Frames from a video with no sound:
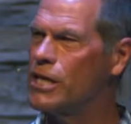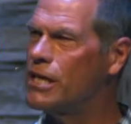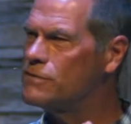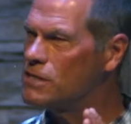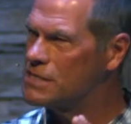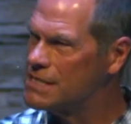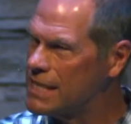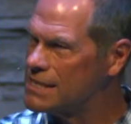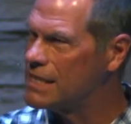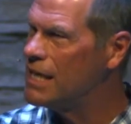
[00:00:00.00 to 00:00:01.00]
He gives us
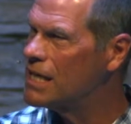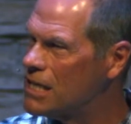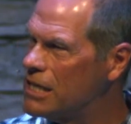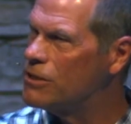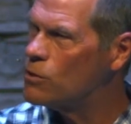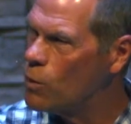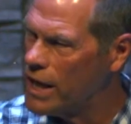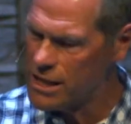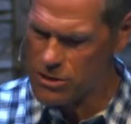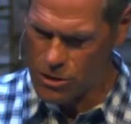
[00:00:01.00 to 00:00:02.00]
six clear
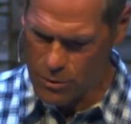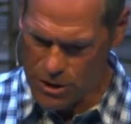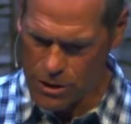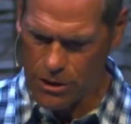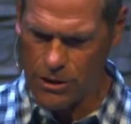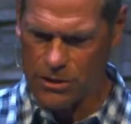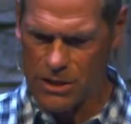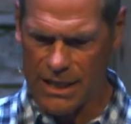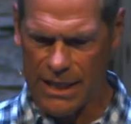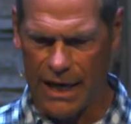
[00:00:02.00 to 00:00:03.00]
ways to return
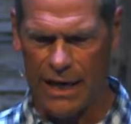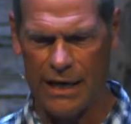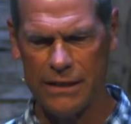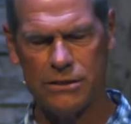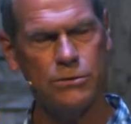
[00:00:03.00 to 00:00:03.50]
to the God,